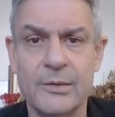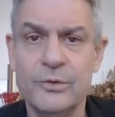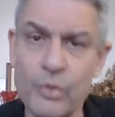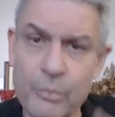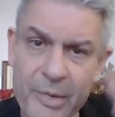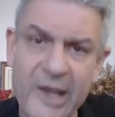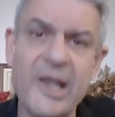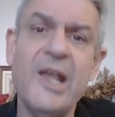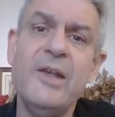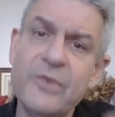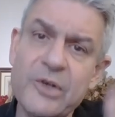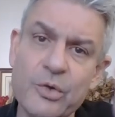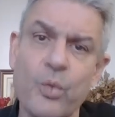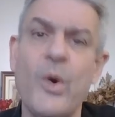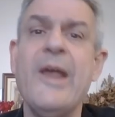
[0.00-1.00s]
to behave
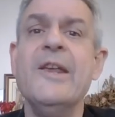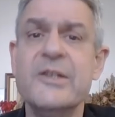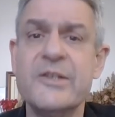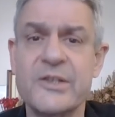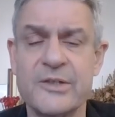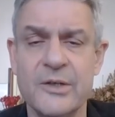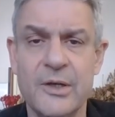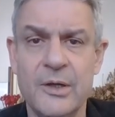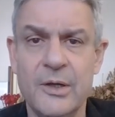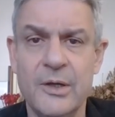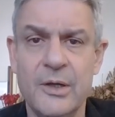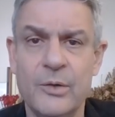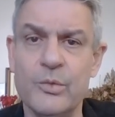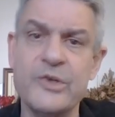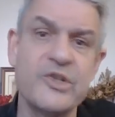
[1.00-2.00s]
in ways
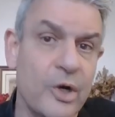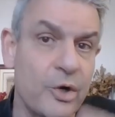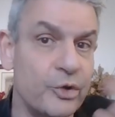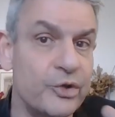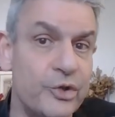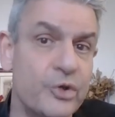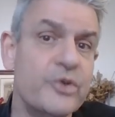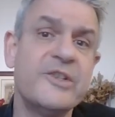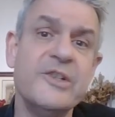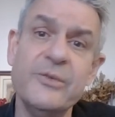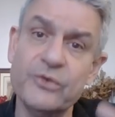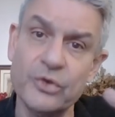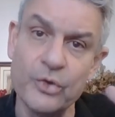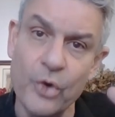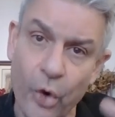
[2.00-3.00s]
which are
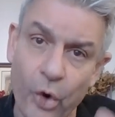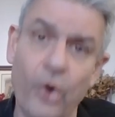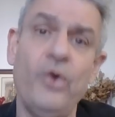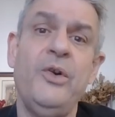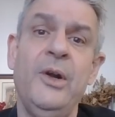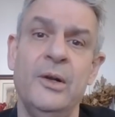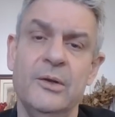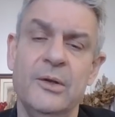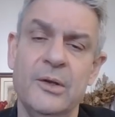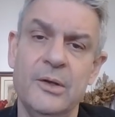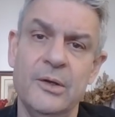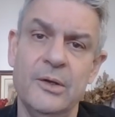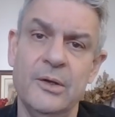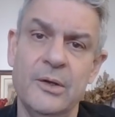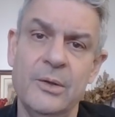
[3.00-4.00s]
conducive to your own
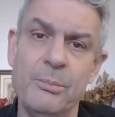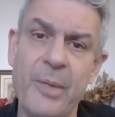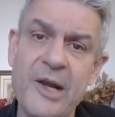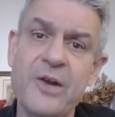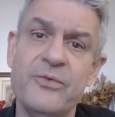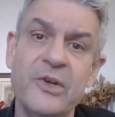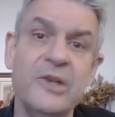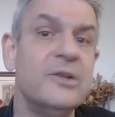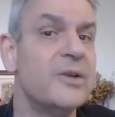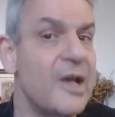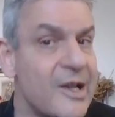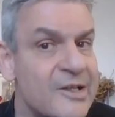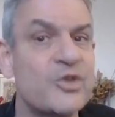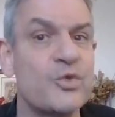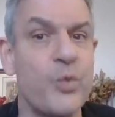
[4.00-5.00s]
benefit
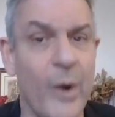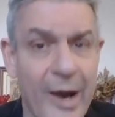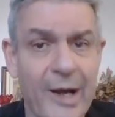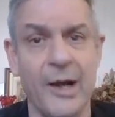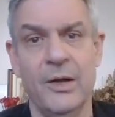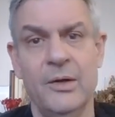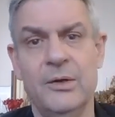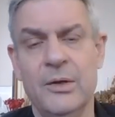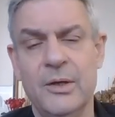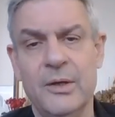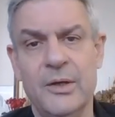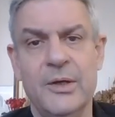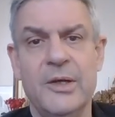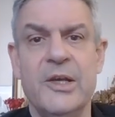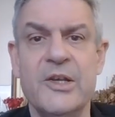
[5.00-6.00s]
as well
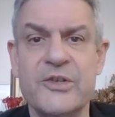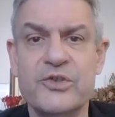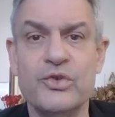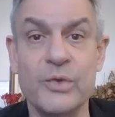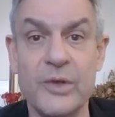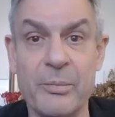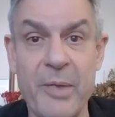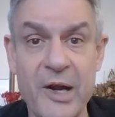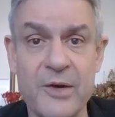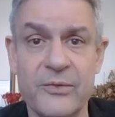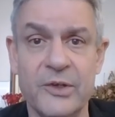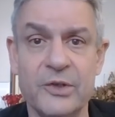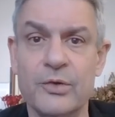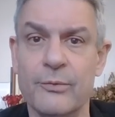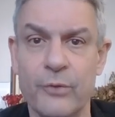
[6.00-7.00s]
as to the
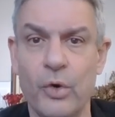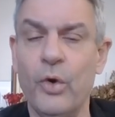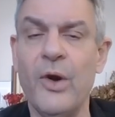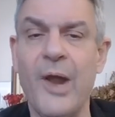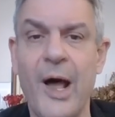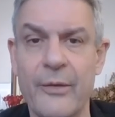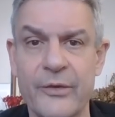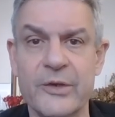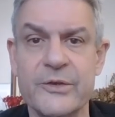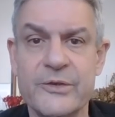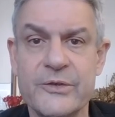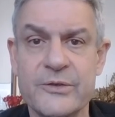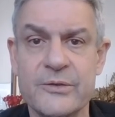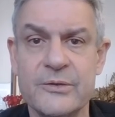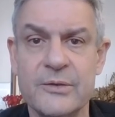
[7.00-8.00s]
benefit of all
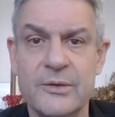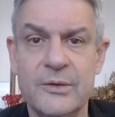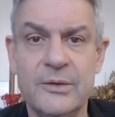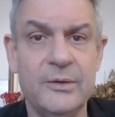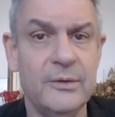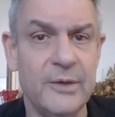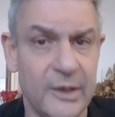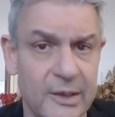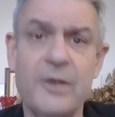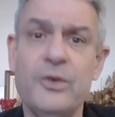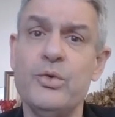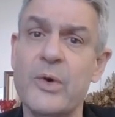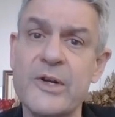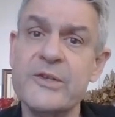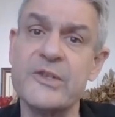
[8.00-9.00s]
others. In
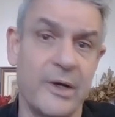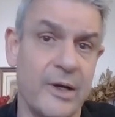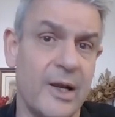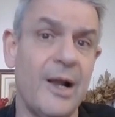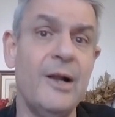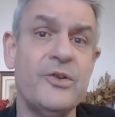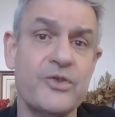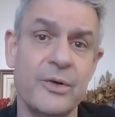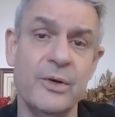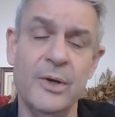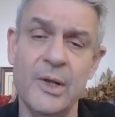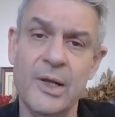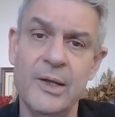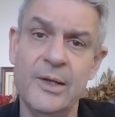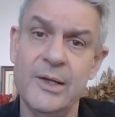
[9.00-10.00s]
other words, agriculture
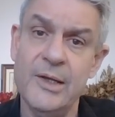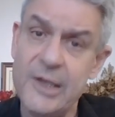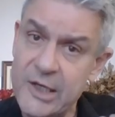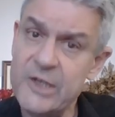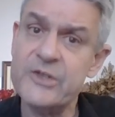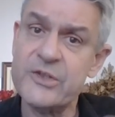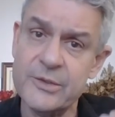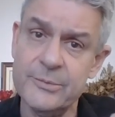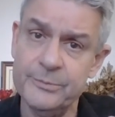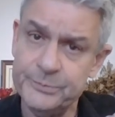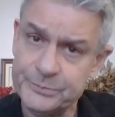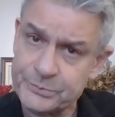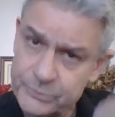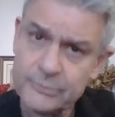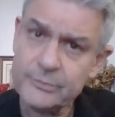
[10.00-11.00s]
is
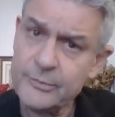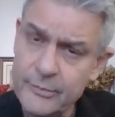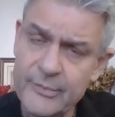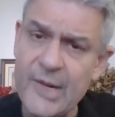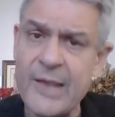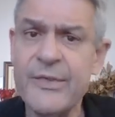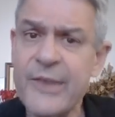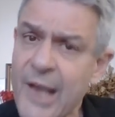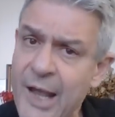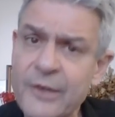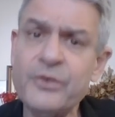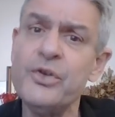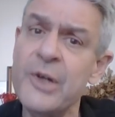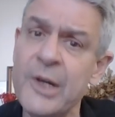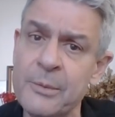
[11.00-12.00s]
the
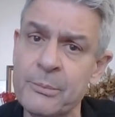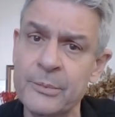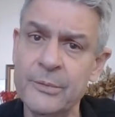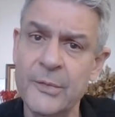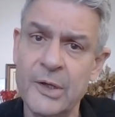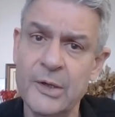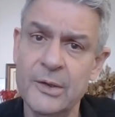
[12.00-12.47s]
antonym